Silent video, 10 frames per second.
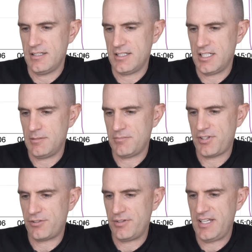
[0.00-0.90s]
Um,
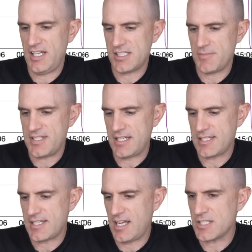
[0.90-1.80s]
through here, some steady
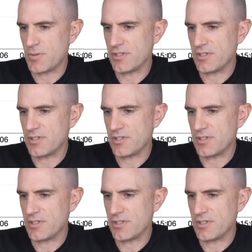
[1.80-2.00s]
states,